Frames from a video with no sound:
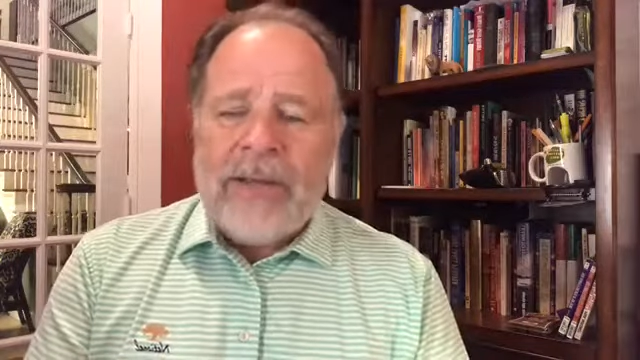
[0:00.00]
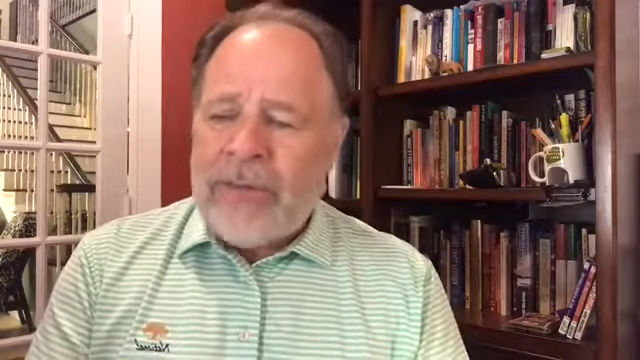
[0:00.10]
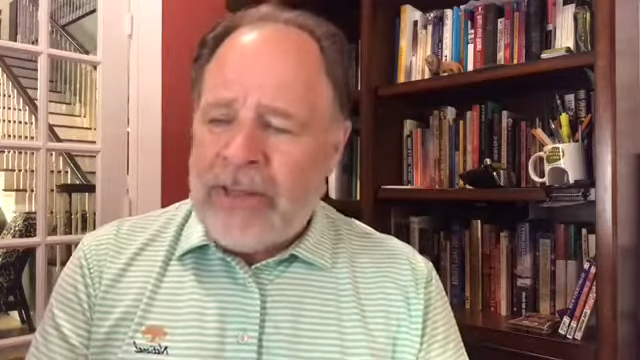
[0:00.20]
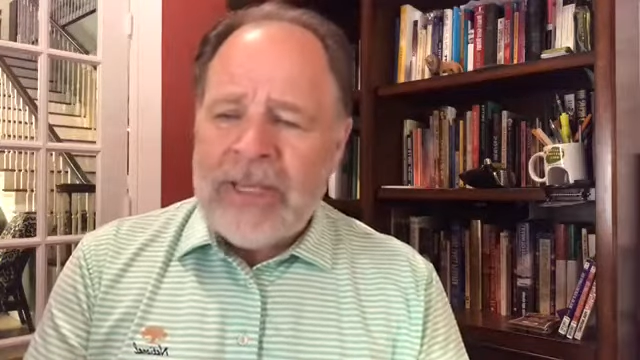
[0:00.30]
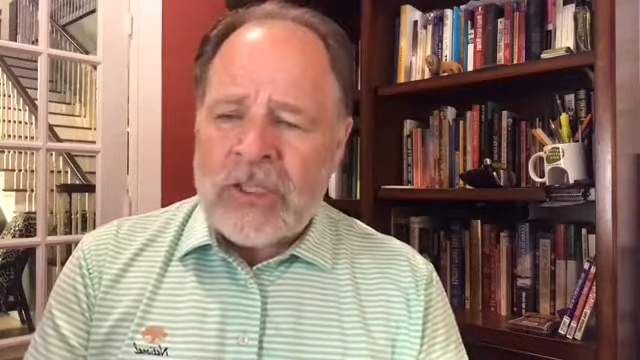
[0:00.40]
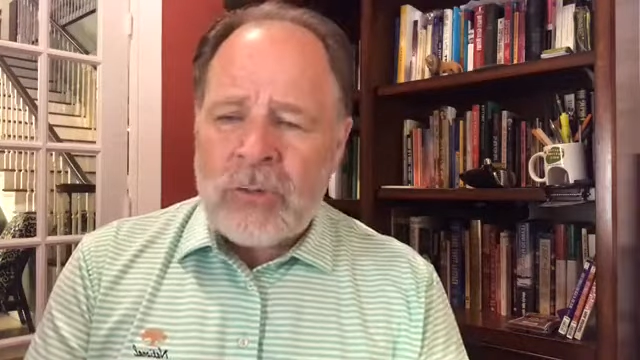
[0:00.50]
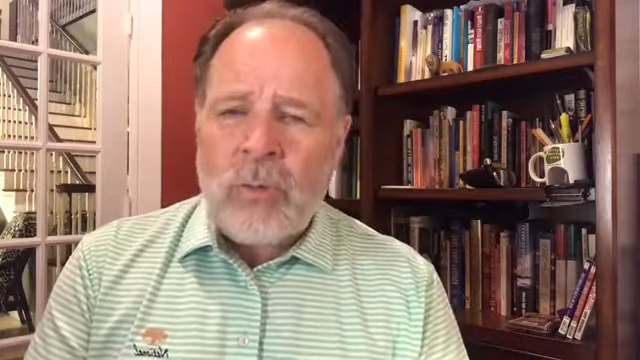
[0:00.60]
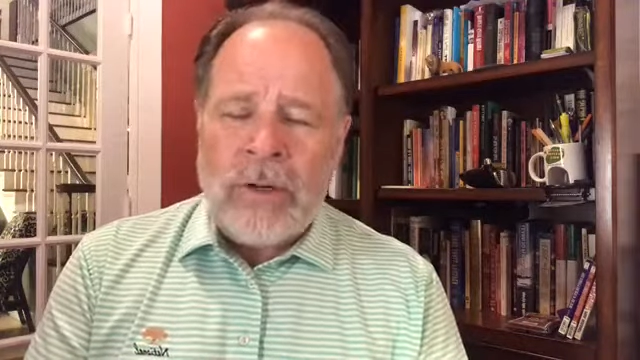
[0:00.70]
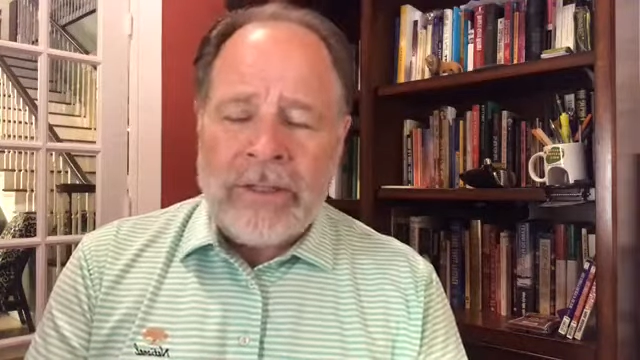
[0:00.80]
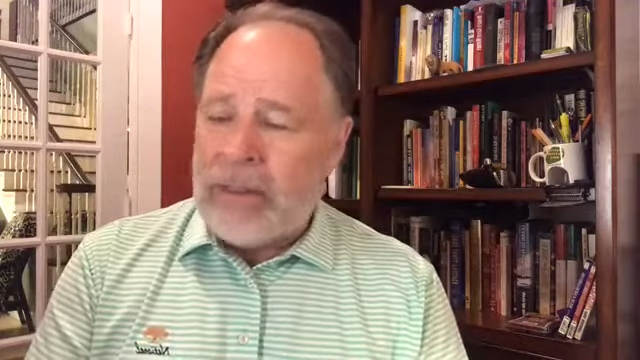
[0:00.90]
this
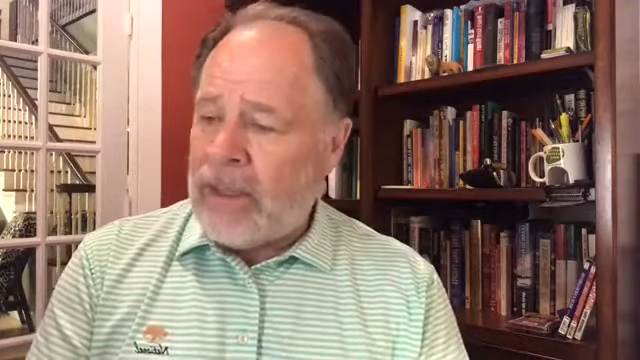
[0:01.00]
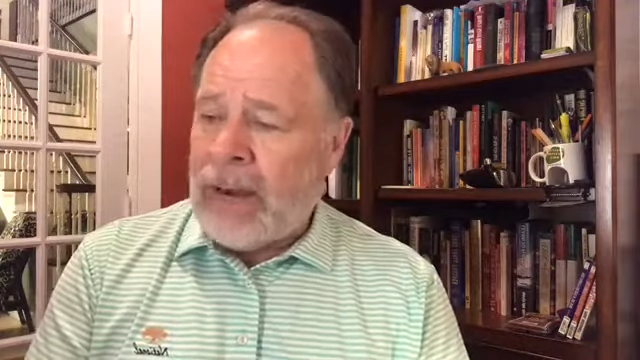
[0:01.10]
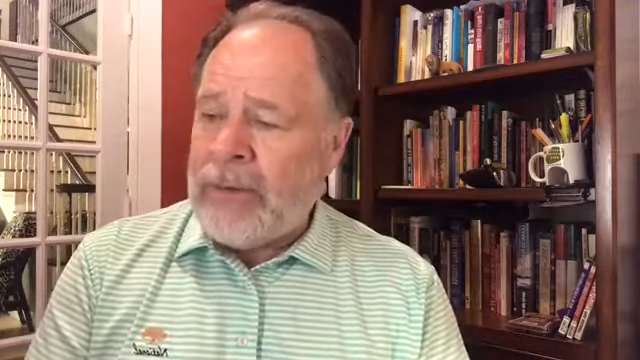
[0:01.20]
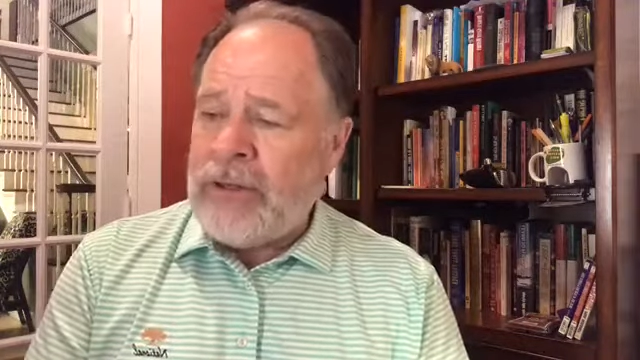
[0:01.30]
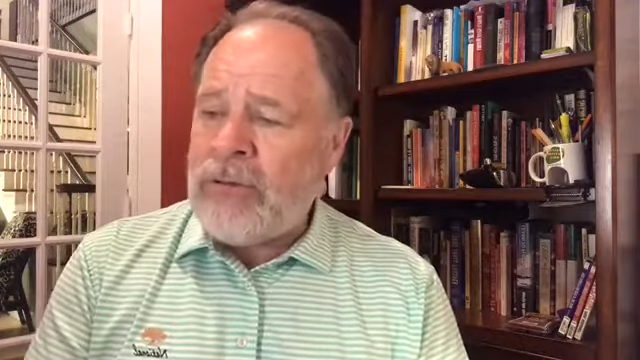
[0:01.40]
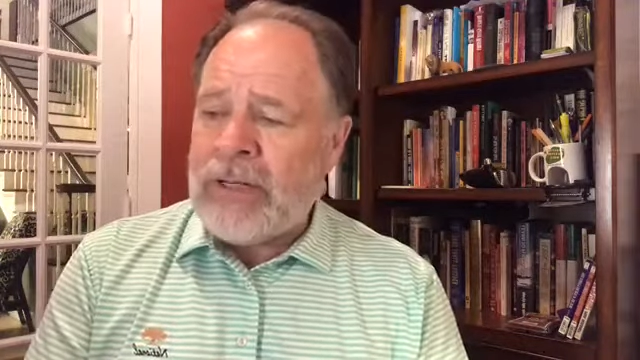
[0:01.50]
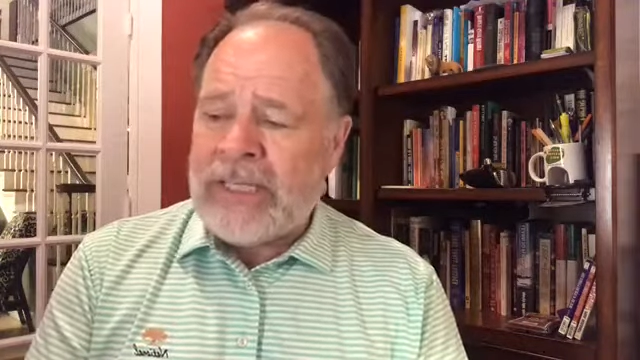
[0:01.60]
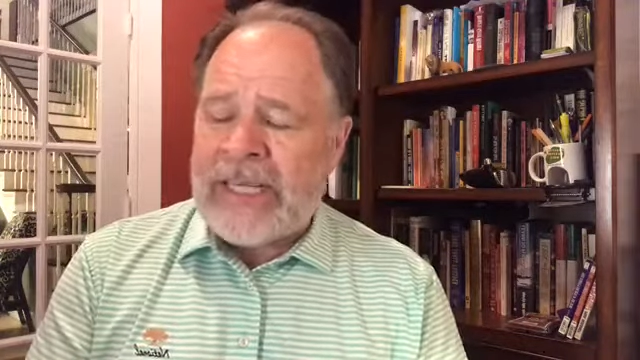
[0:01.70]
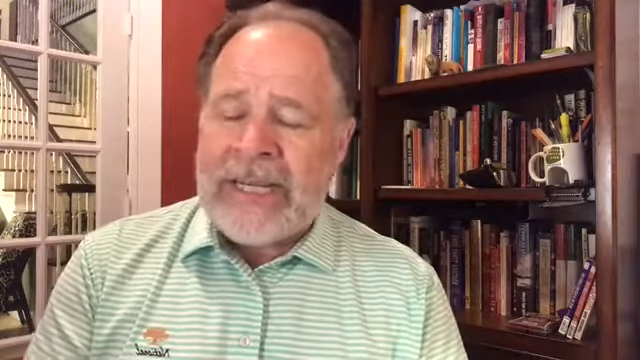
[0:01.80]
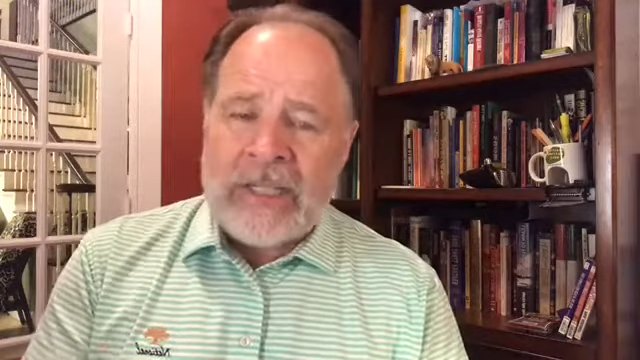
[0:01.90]
will, I mean, you can
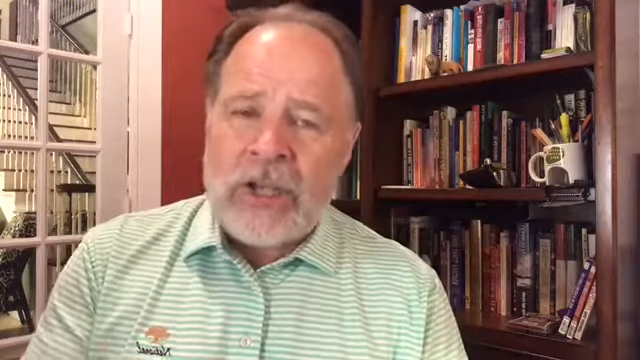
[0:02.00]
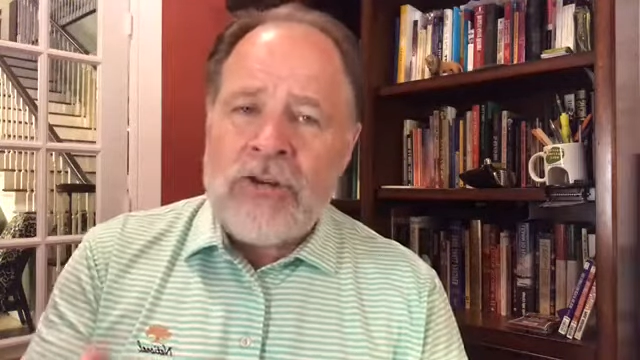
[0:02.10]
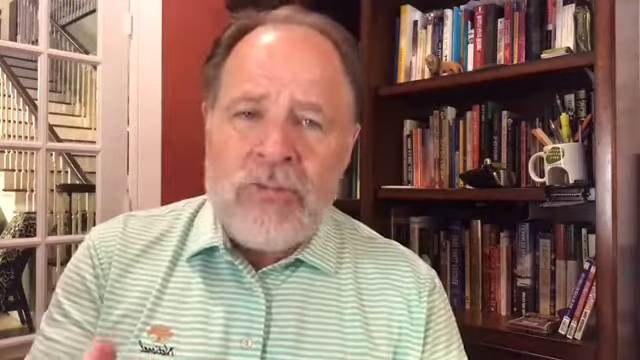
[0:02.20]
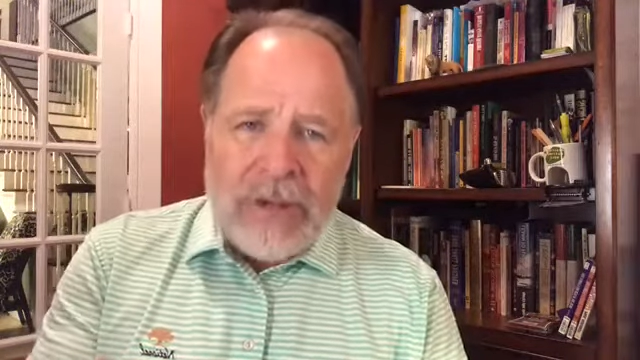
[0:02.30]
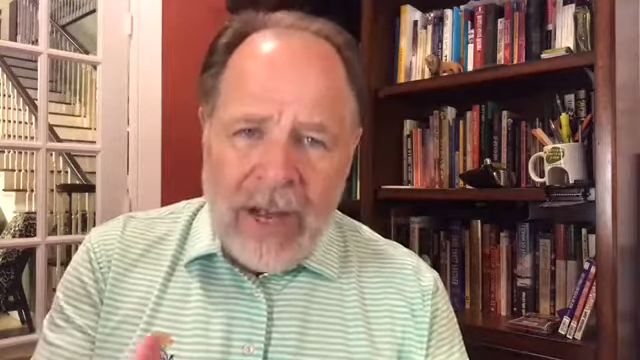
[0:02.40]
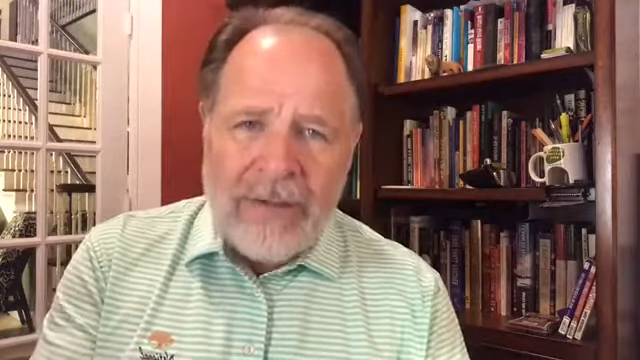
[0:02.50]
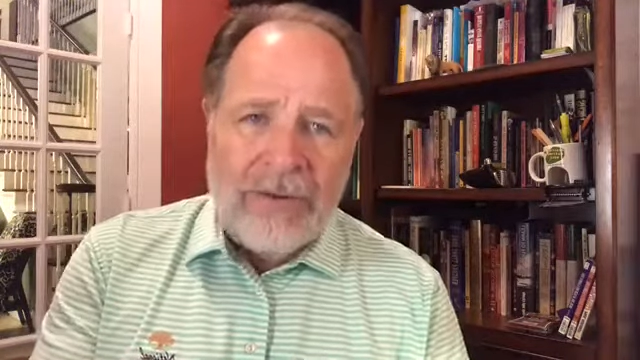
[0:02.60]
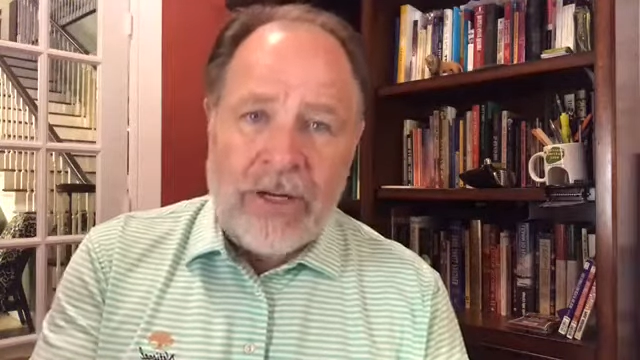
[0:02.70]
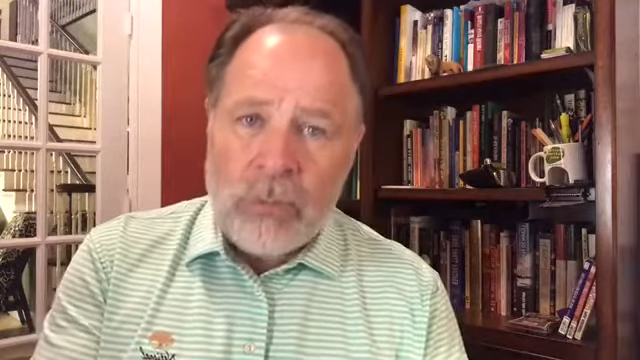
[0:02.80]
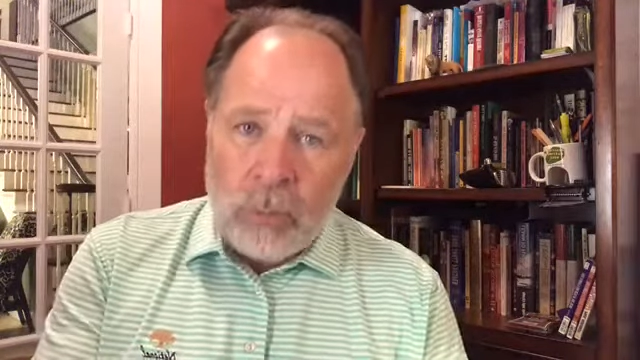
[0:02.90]
see it's the new covenant